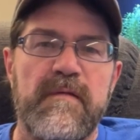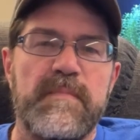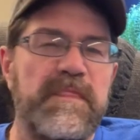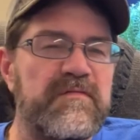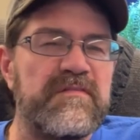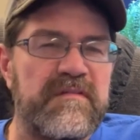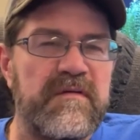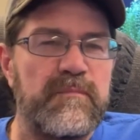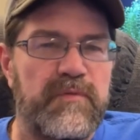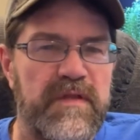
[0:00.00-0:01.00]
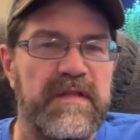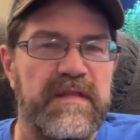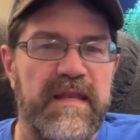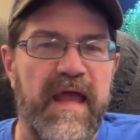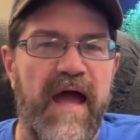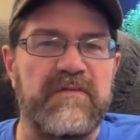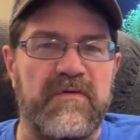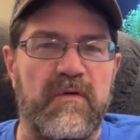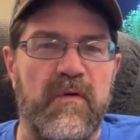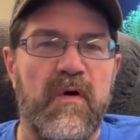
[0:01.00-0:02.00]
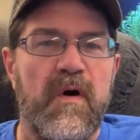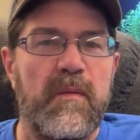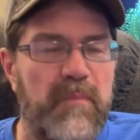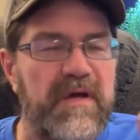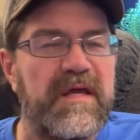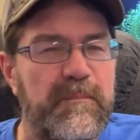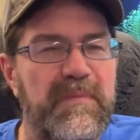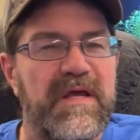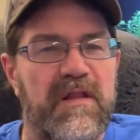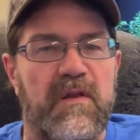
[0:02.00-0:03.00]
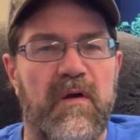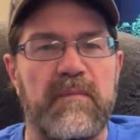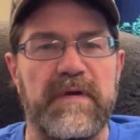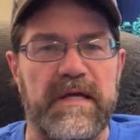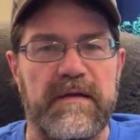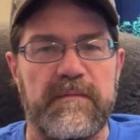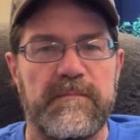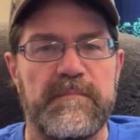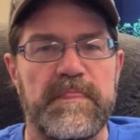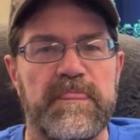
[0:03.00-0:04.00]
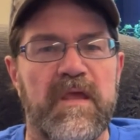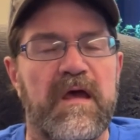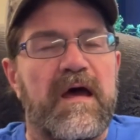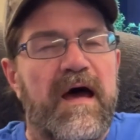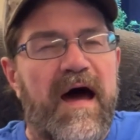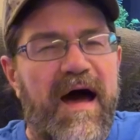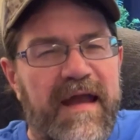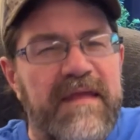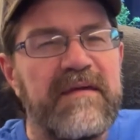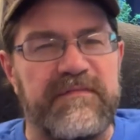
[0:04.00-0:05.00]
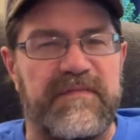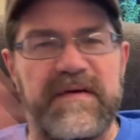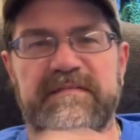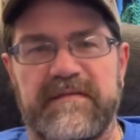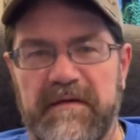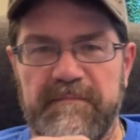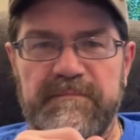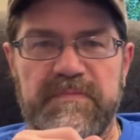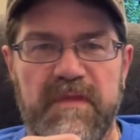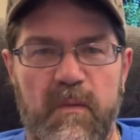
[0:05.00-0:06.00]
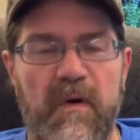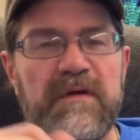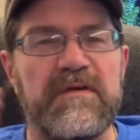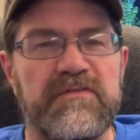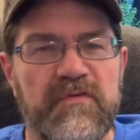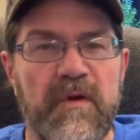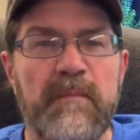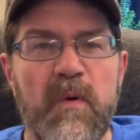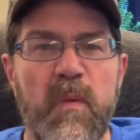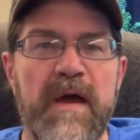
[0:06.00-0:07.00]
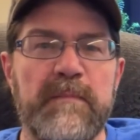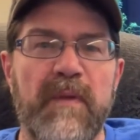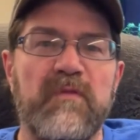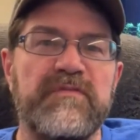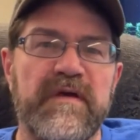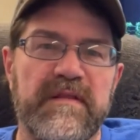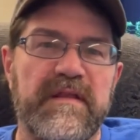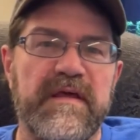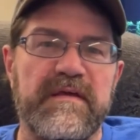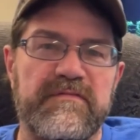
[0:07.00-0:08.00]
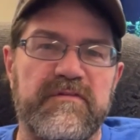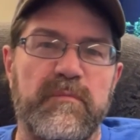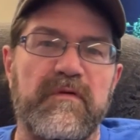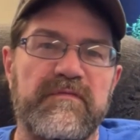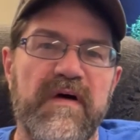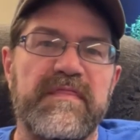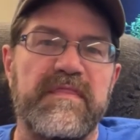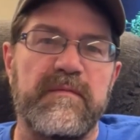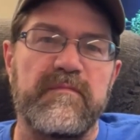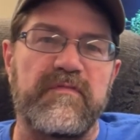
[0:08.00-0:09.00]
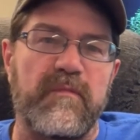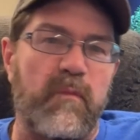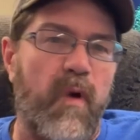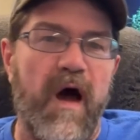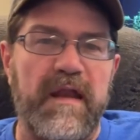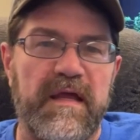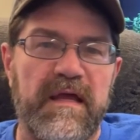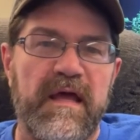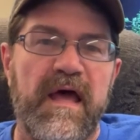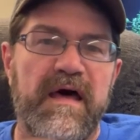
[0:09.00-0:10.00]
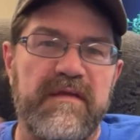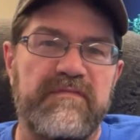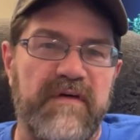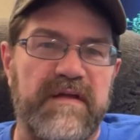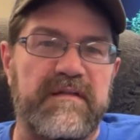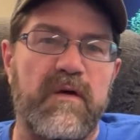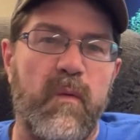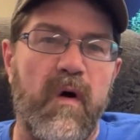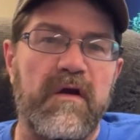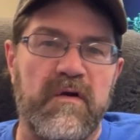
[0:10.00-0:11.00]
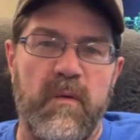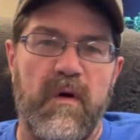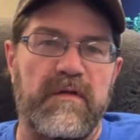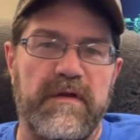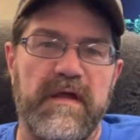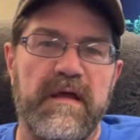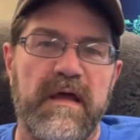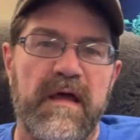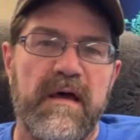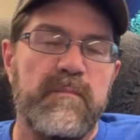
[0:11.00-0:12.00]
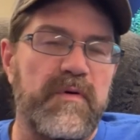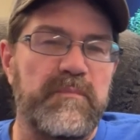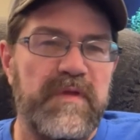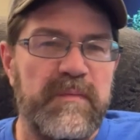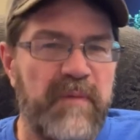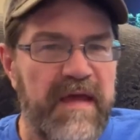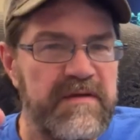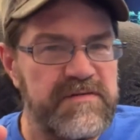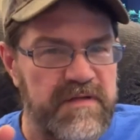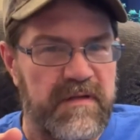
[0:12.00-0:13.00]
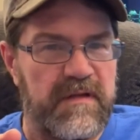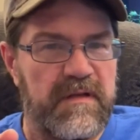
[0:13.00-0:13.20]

This is completely natural, but can be alarming. How do you fix it? Well, you trim away melting leaves to prevent them from rotting and affecting water quality. But be patient.